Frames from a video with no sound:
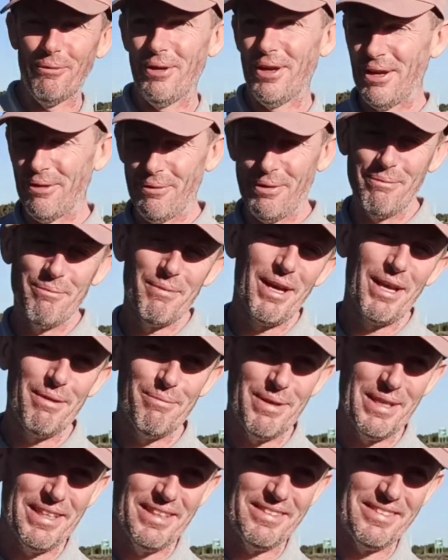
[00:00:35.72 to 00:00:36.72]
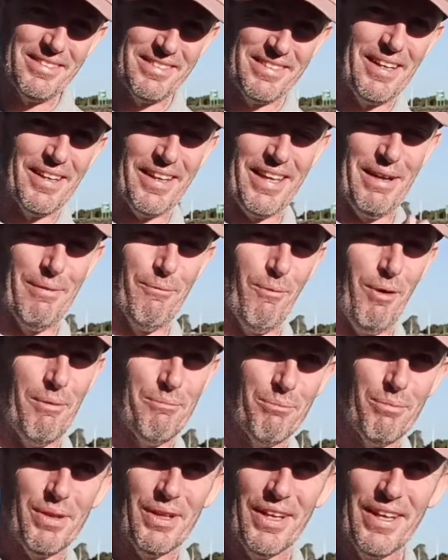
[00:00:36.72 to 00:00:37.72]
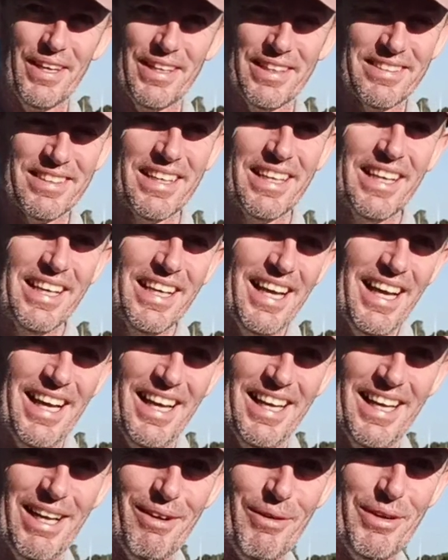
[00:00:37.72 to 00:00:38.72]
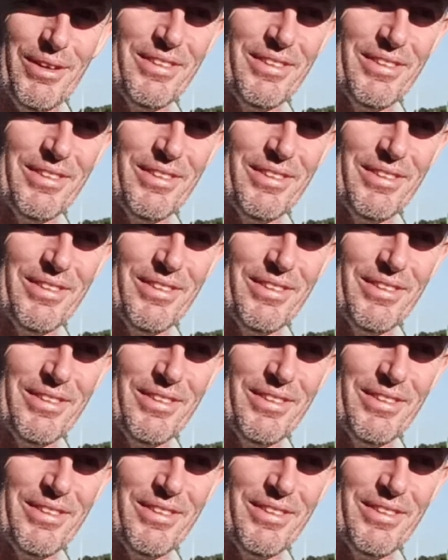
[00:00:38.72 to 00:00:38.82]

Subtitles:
we may be stuck in one place. We